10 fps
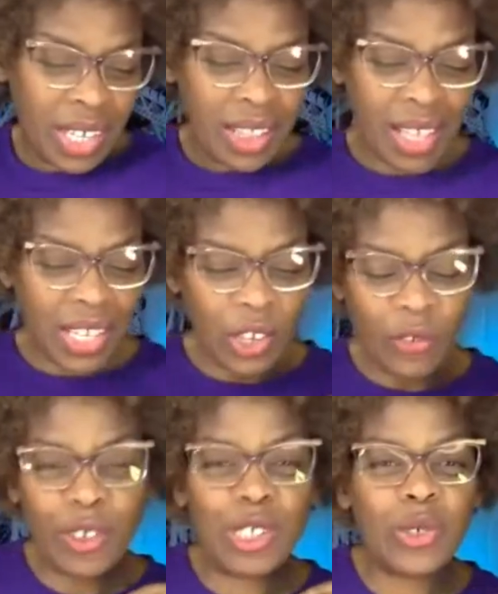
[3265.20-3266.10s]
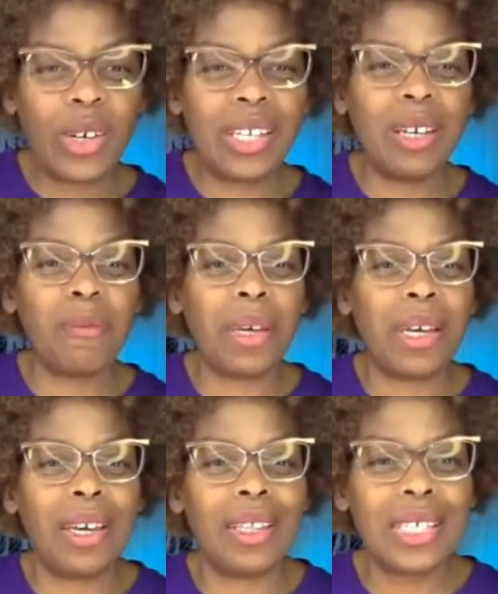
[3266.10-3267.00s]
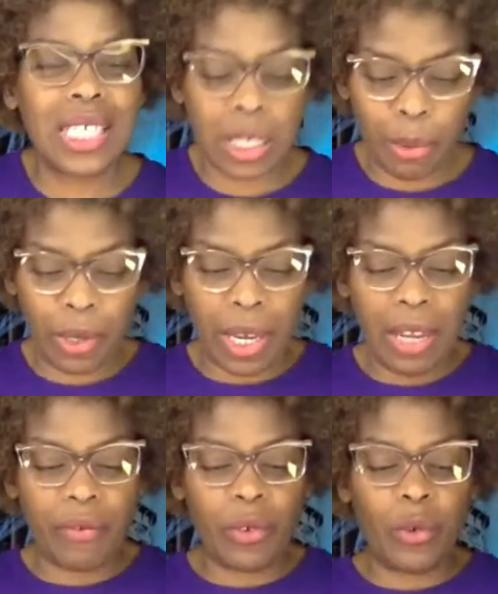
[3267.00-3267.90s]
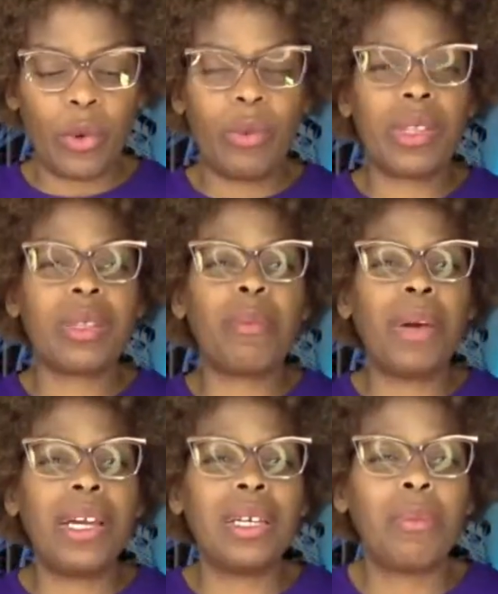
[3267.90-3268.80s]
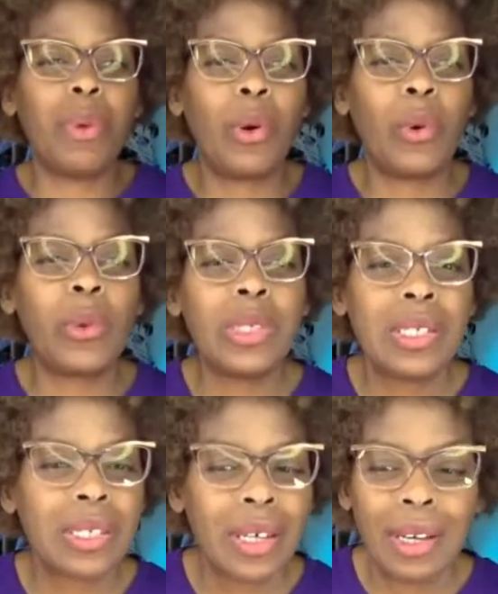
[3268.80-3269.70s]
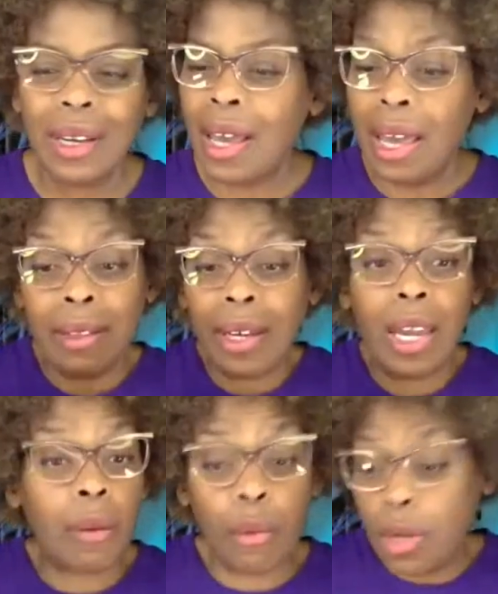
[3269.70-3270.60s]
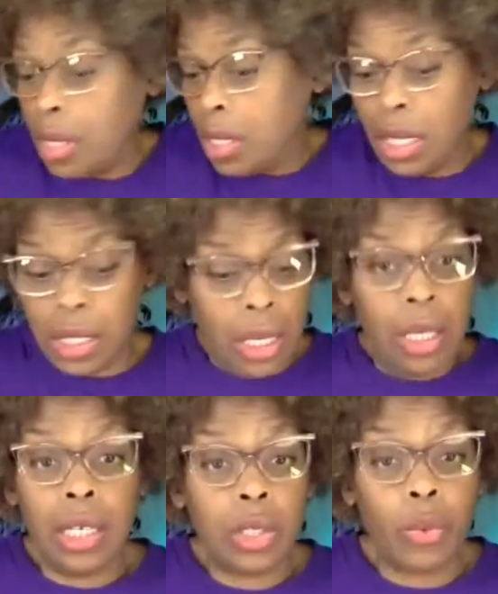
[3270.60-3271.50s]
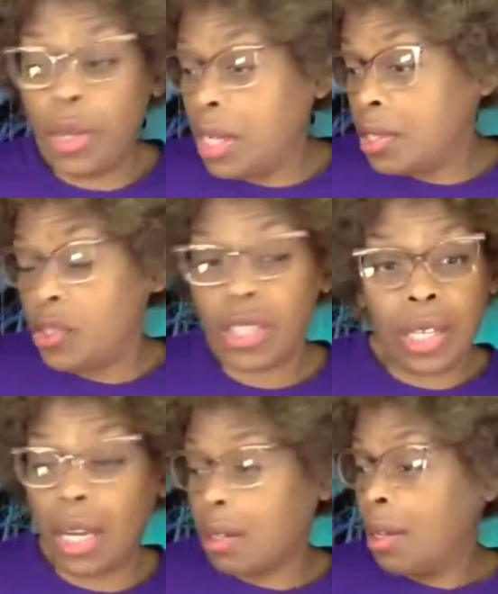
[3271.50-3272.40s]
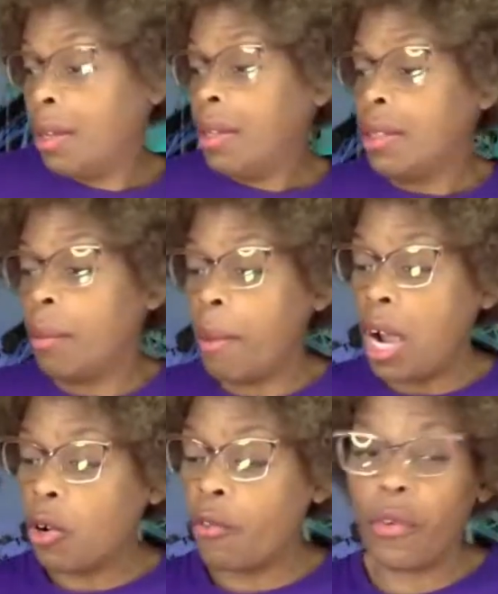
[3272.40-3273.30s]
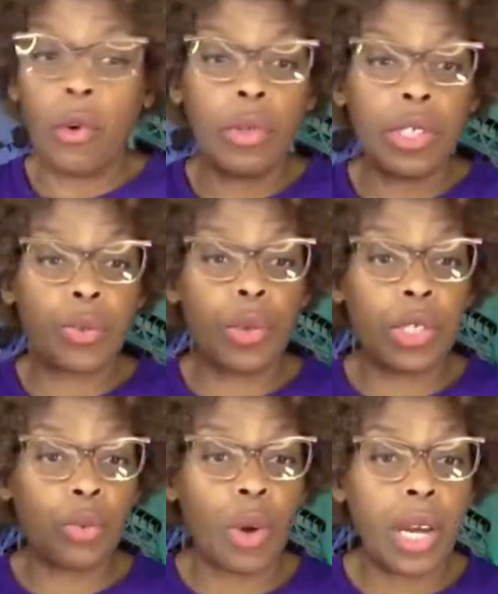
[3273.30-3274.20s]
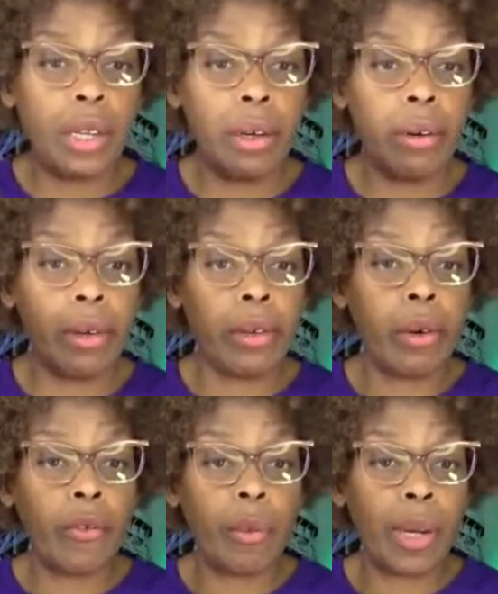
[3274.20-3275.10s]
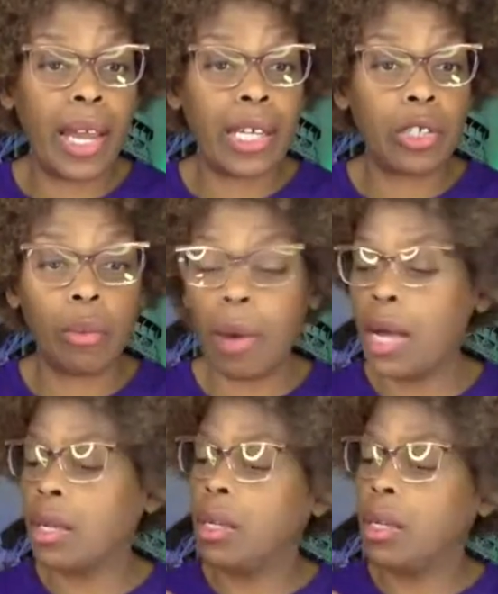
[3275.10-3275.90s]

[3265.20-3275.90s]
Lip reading: Thank you for joining me. This is Bernade Flanoy with the Painted Pose. And the camera, it is what it is. Just like the microphone is right here. Everybody has their mic.